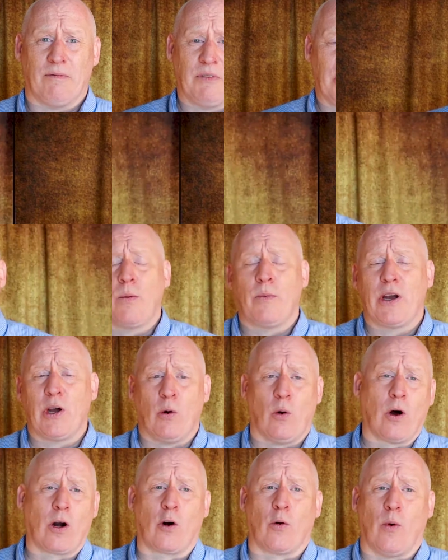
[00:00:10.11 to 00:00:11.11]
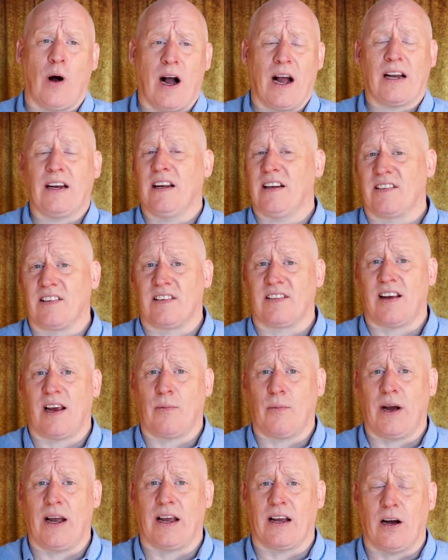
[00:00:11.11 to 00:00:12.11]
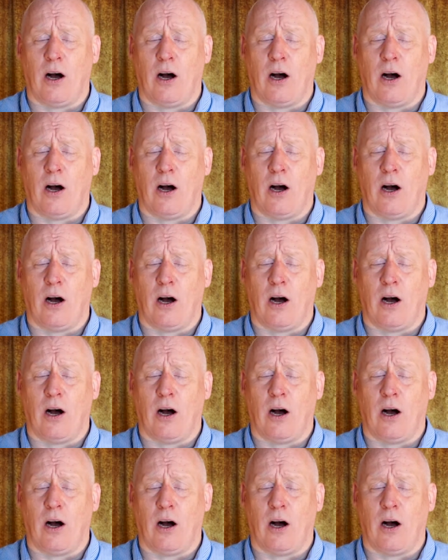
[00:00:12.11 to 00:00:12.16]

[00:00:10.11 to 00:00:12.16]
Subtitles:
And when we order wine, it's the same way.